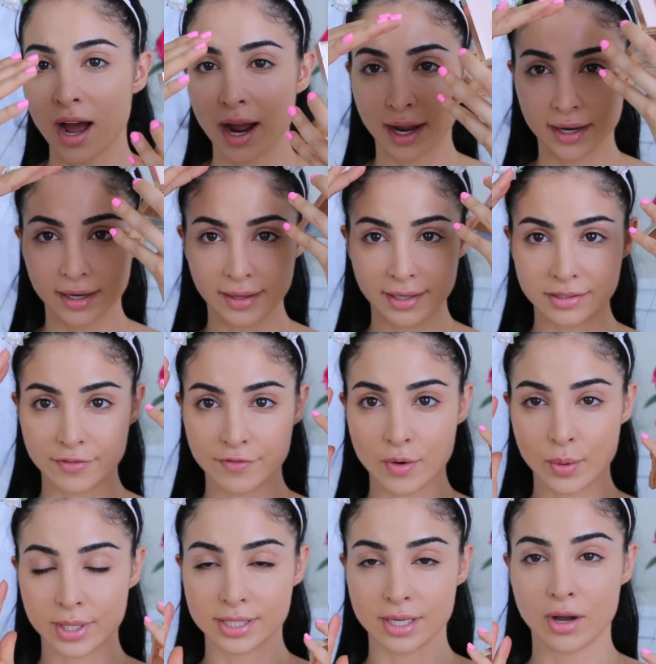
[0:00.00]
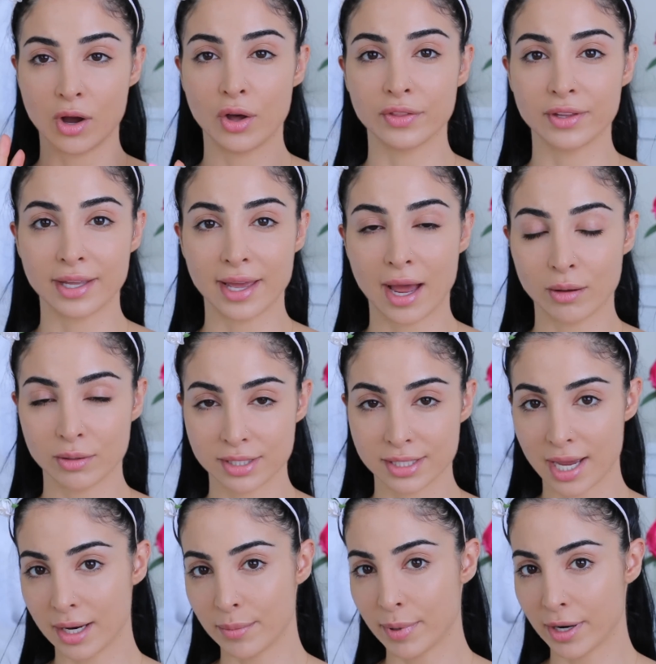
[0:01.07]
I kind of like to focus it on the
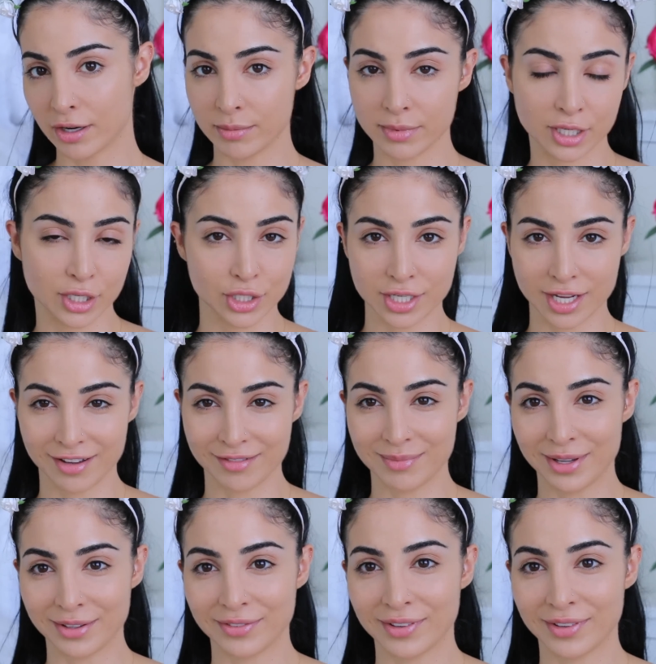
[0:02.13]
outside perimeters of my